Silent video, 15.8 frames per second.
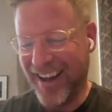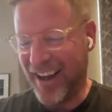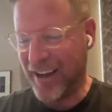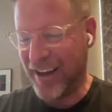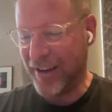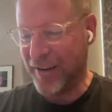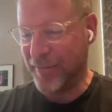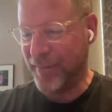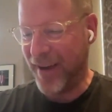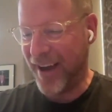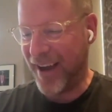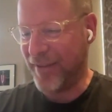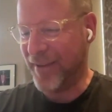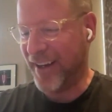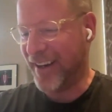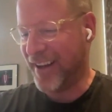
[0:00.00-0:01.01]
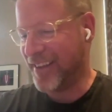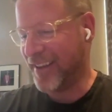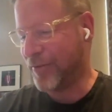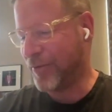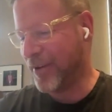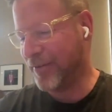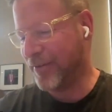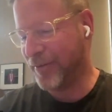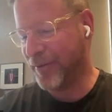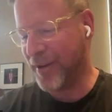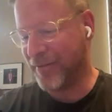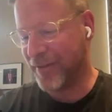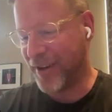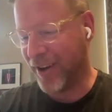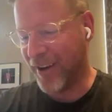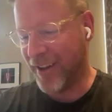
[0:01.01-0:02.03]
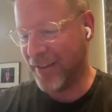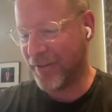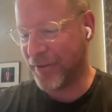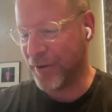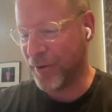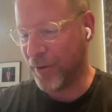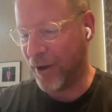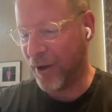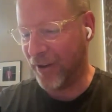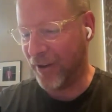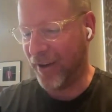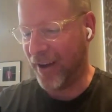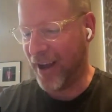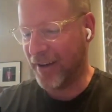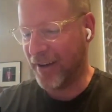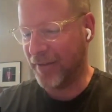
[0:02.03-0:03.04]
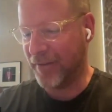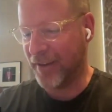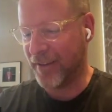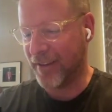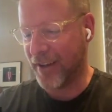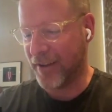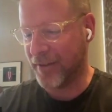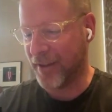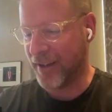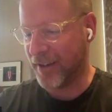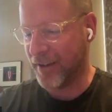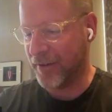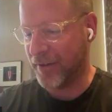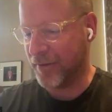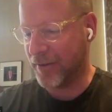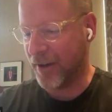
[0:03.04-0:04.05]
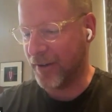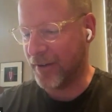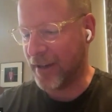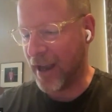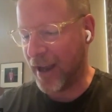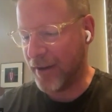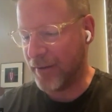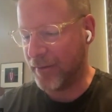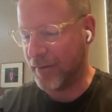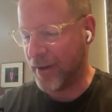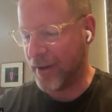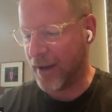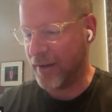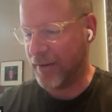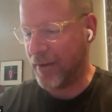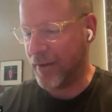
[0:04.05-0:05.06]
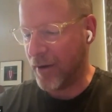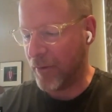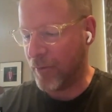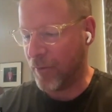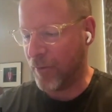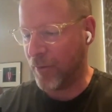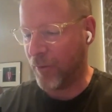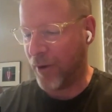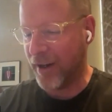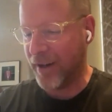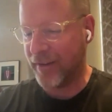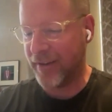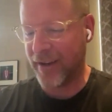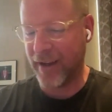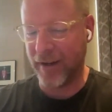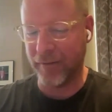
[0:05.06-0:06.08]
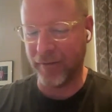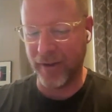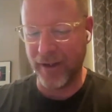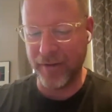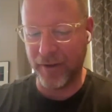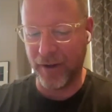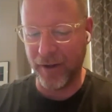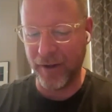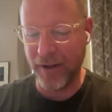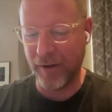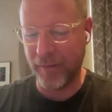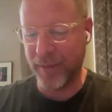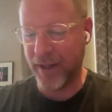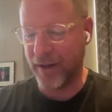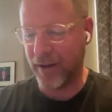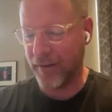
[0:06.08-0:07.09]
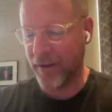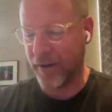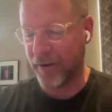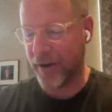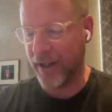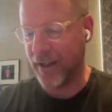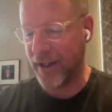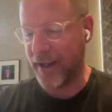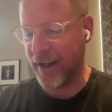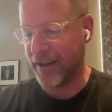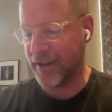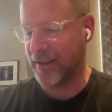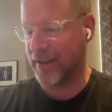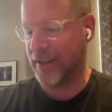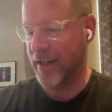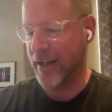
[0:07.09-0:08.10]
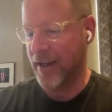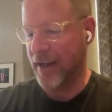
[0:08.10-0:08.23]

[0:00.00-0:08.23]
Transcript: um, I mean, I think we've we've gone through a lot of the stuff that you've. I I wanted to kind of leave a little bit on the Great Lakes,